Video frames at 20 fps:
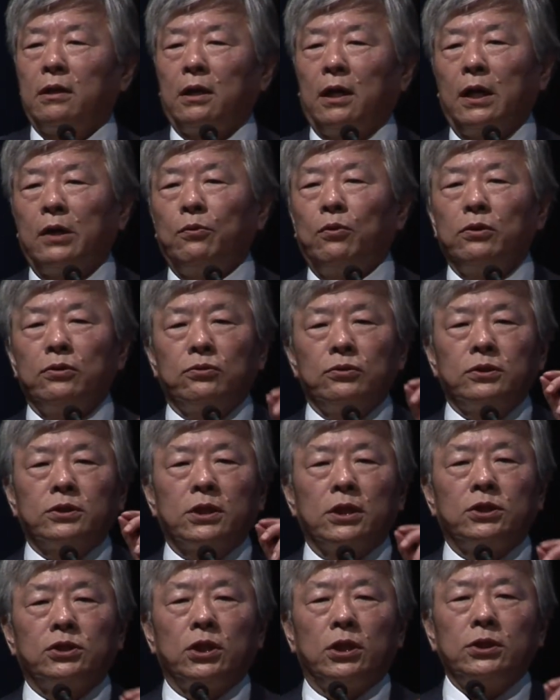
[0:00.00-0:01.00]
I want to
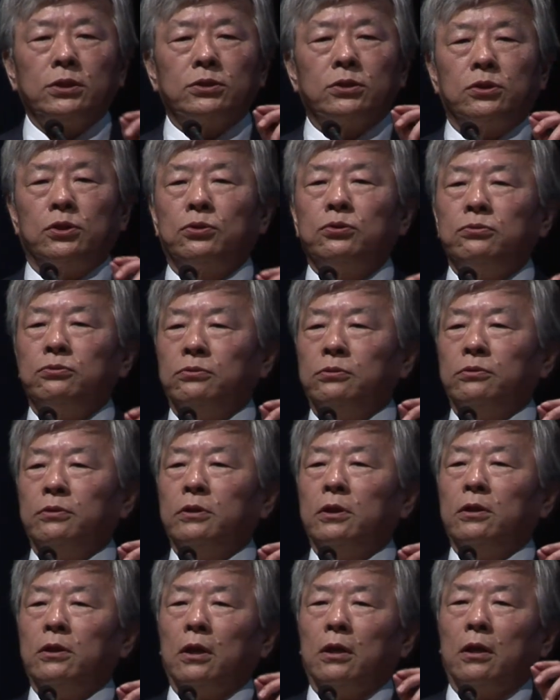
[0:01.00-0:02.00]
suggest you
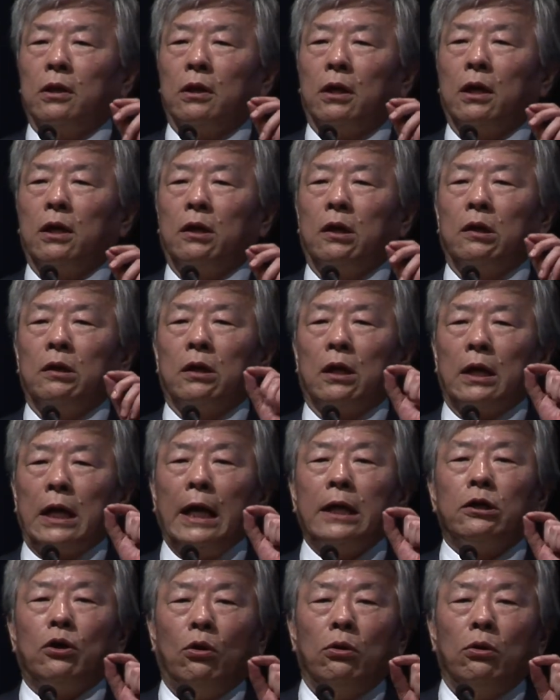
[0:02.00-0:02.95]
an